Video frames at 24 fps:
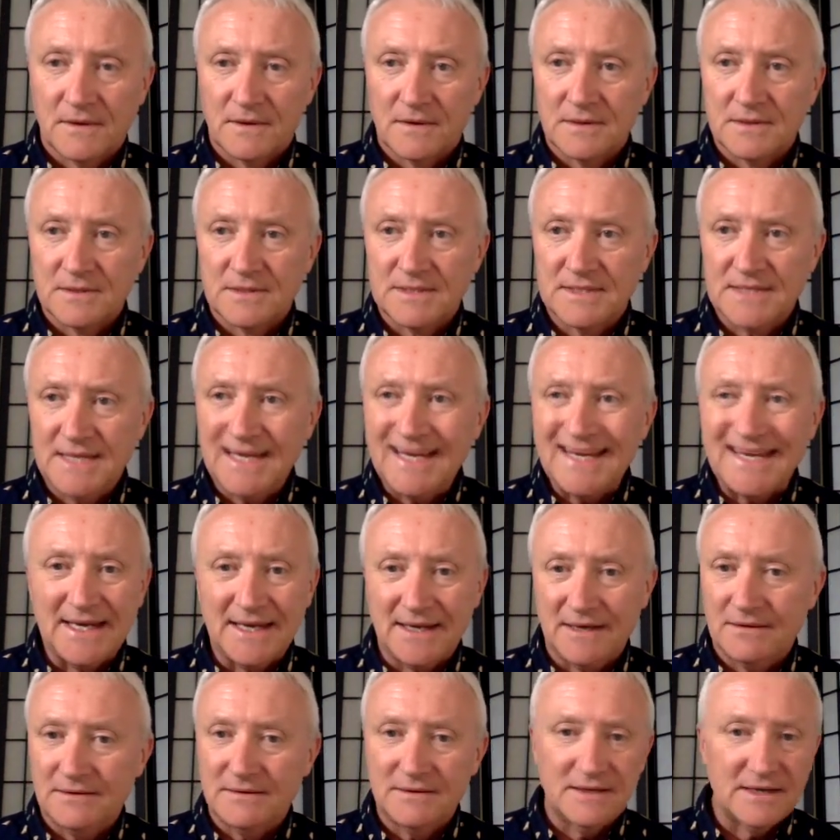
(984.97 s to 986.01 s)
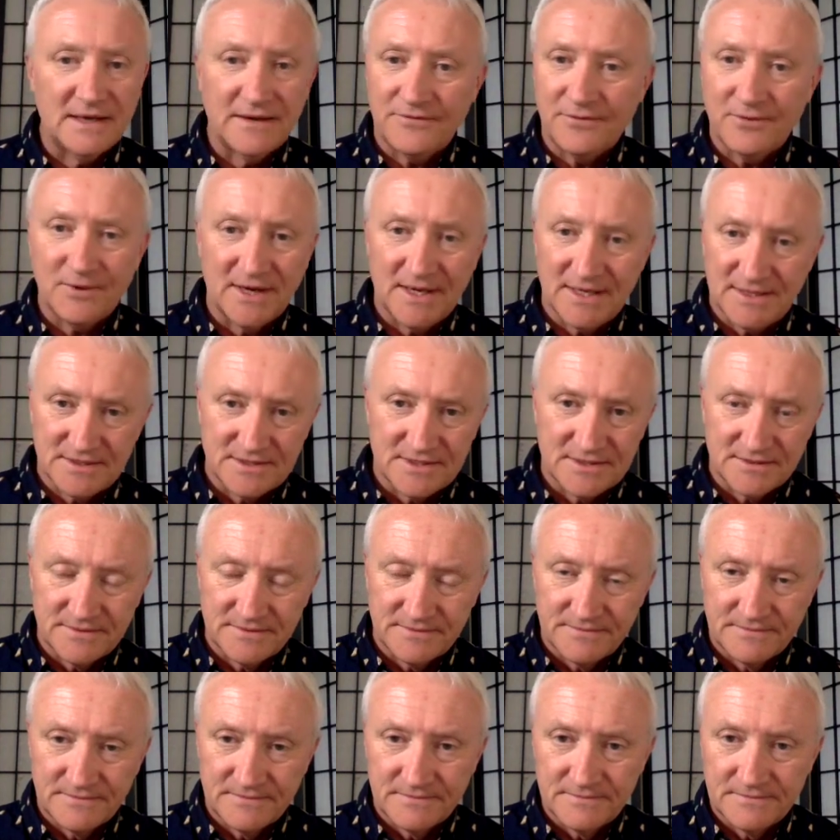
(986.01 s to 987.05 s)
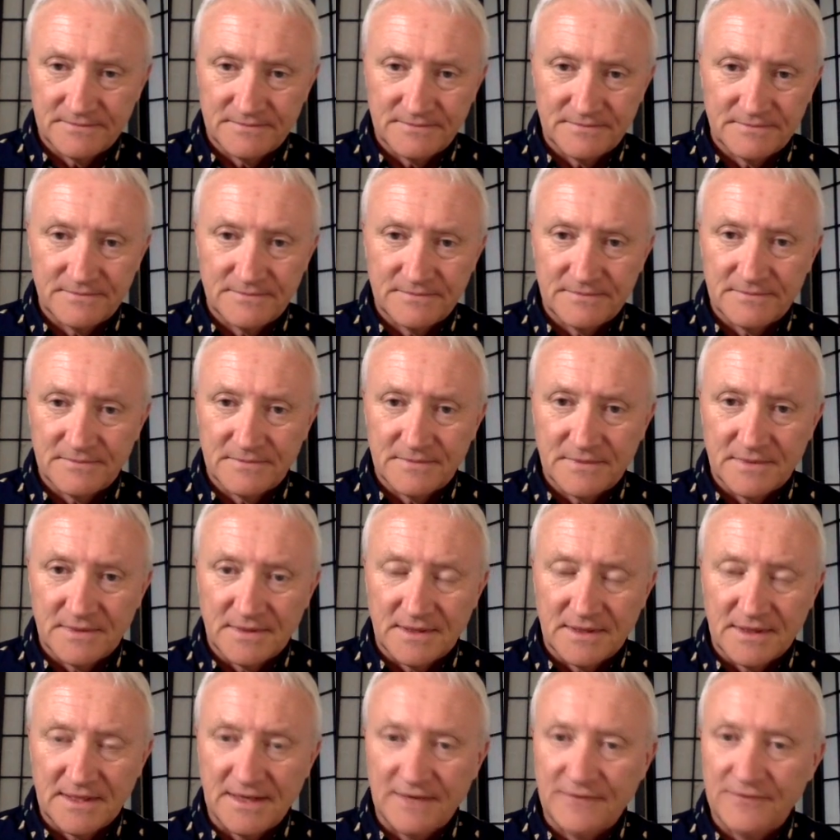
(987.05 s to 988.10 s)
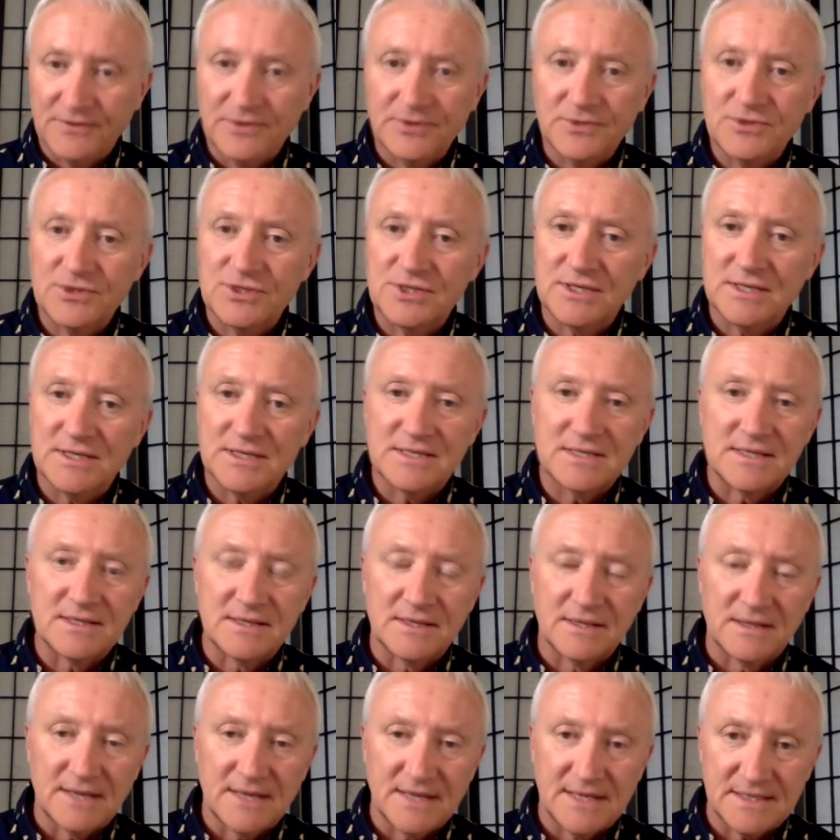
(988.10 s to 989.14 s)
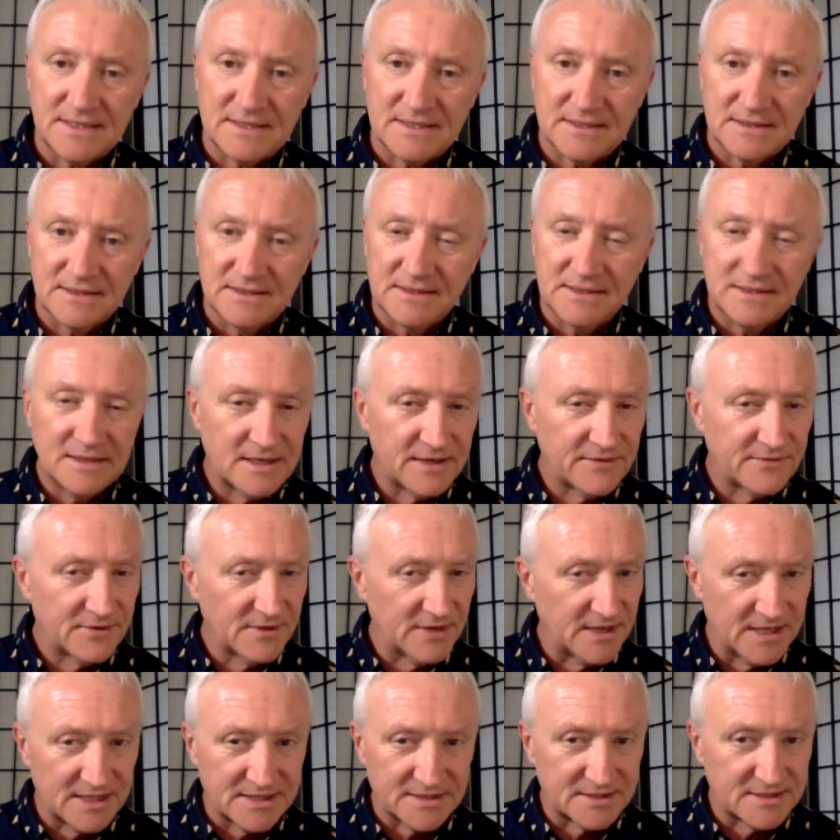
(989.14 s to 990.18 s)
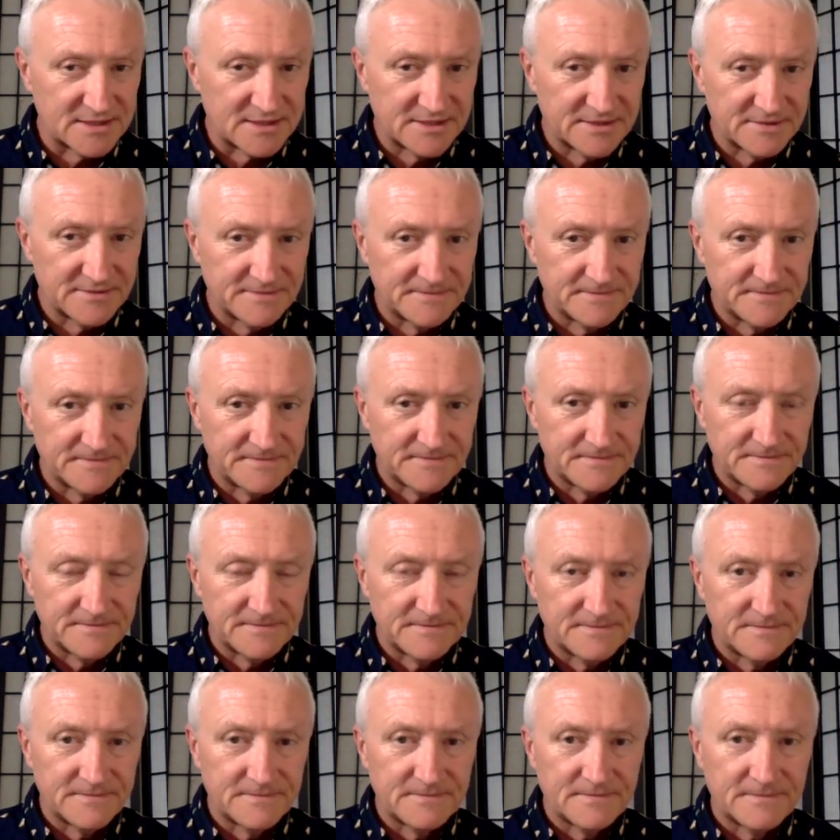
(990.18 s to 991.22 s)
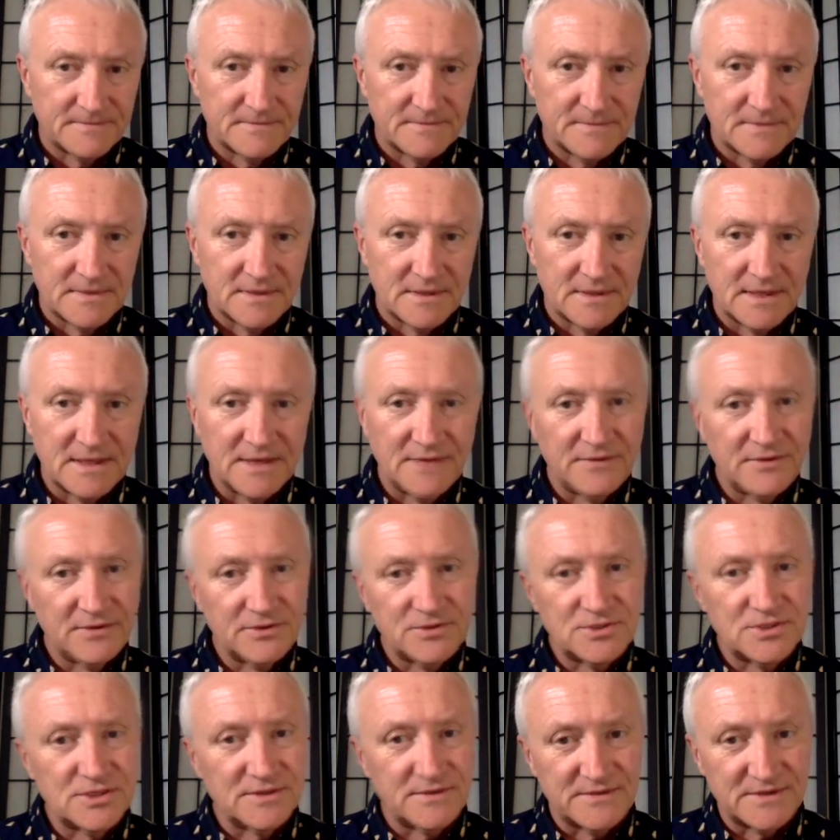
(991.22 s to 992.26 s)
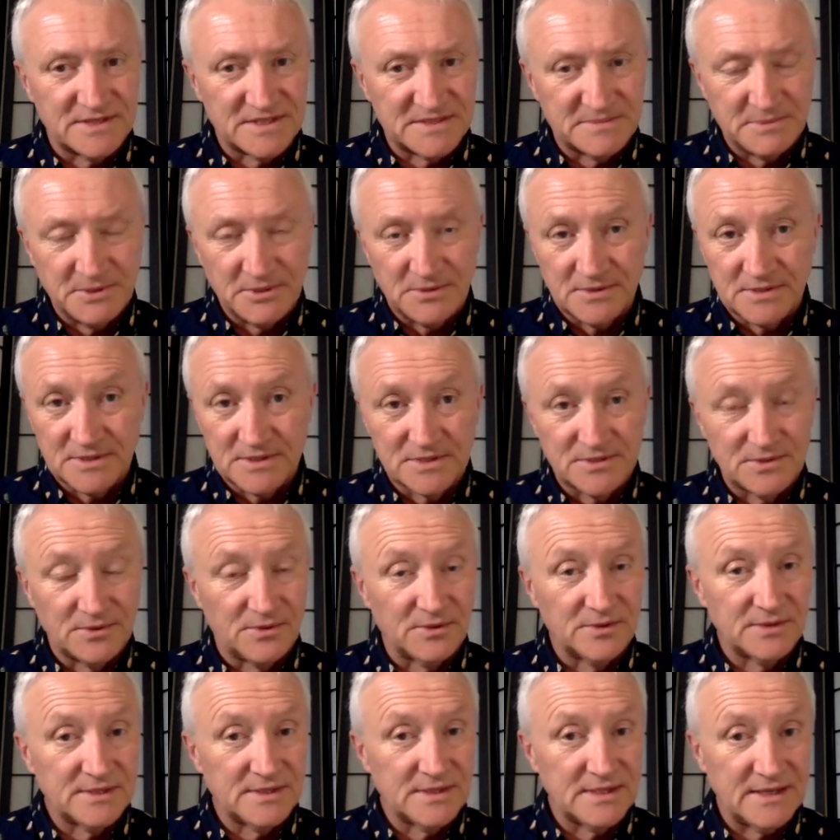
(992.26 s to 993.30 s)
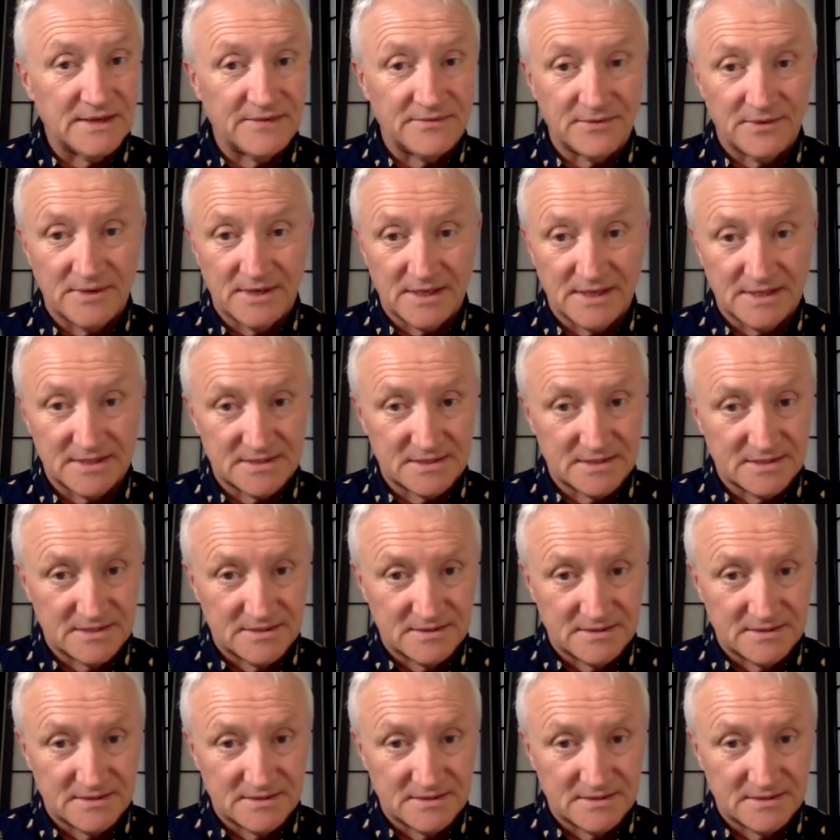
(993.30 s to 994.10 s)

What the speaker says: Seeking never ends. The evolution into the light never ends. The evolution of the spirit and soul never ends.